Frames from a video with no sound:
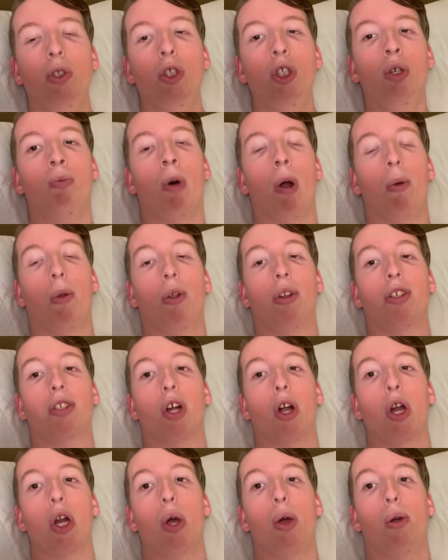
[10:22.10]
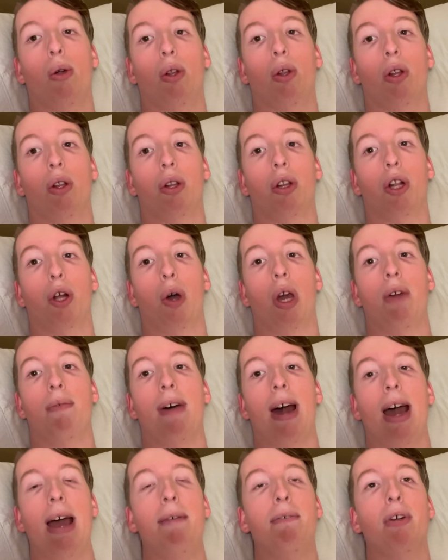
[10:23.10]
but I'm gonna start doing low. If
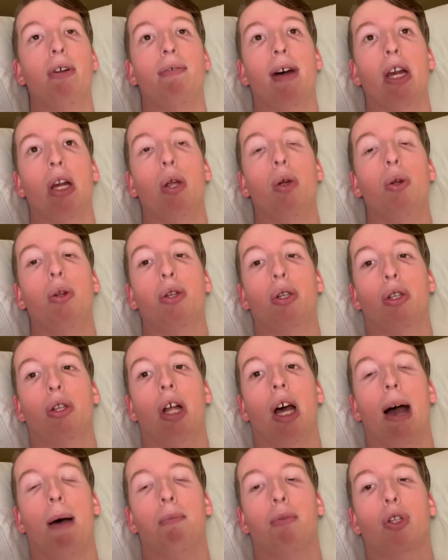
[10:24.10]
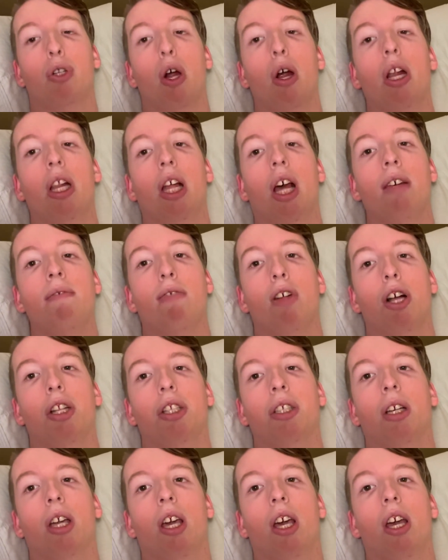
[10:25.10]
I ever, if I do, uh, I'm starting daily vlogs
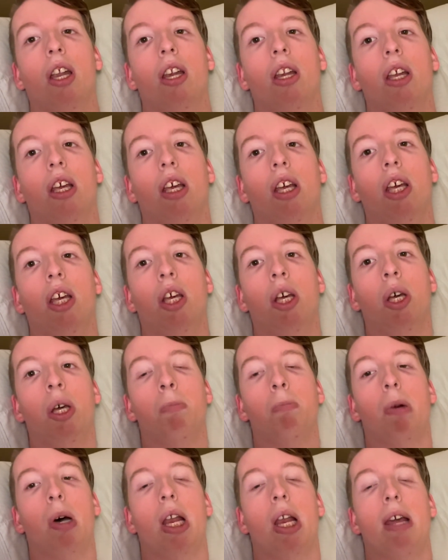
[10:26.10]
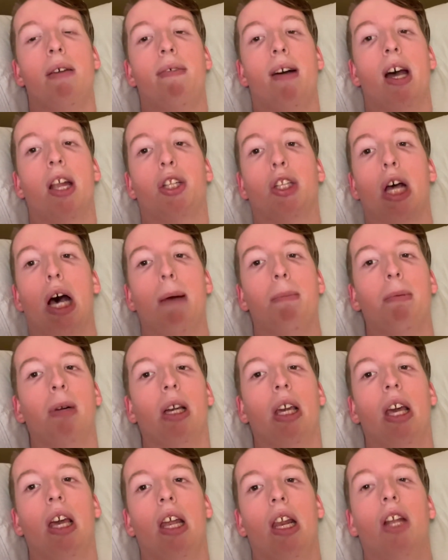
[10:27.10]
again. But if I stop
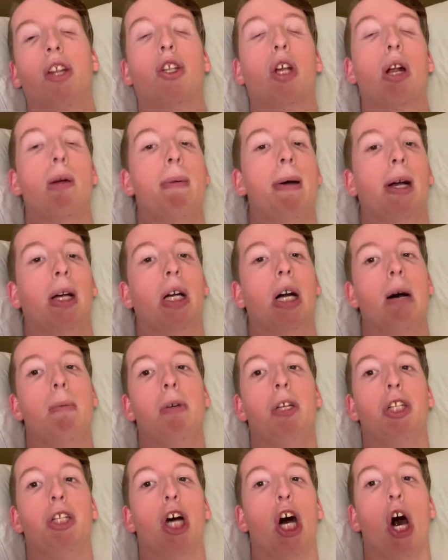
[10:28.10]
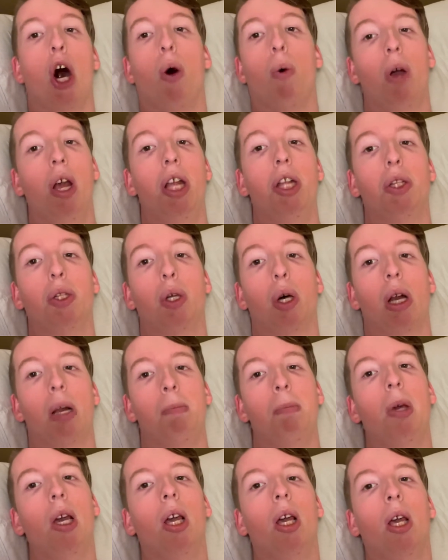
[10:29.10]
again and start back up, it's always gonna
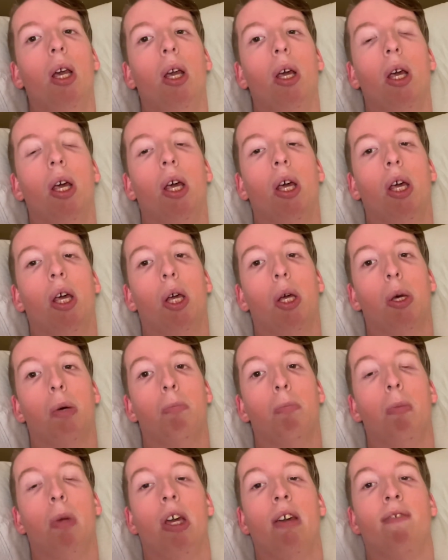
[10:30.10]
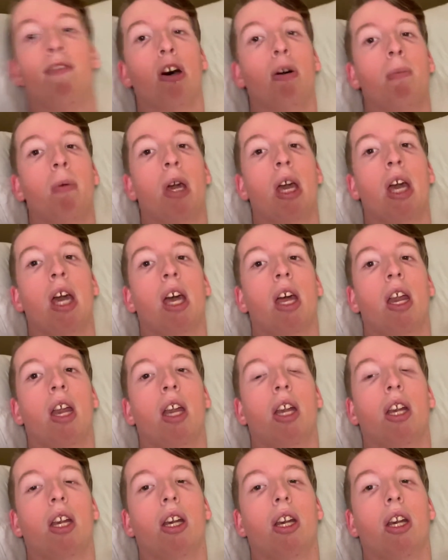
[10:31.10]
be me filming it
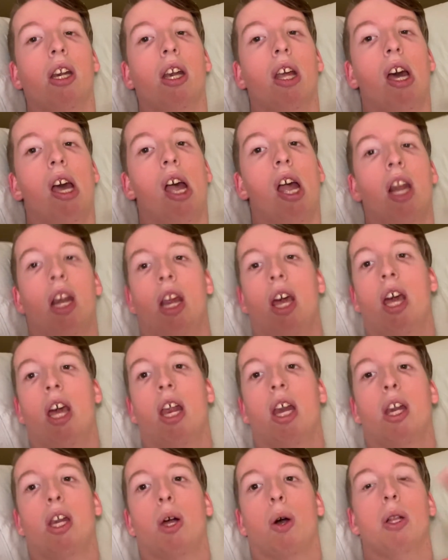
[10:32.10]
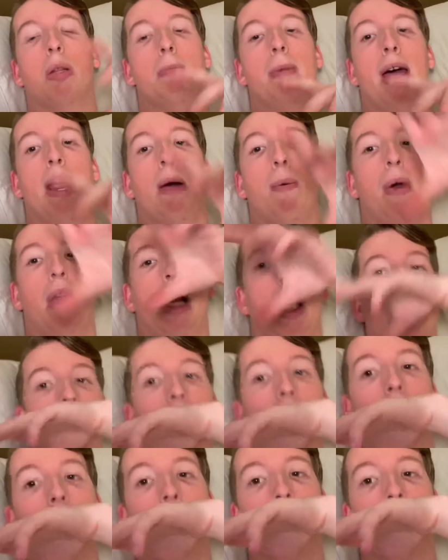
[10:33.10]
and then doing the bad wake up the next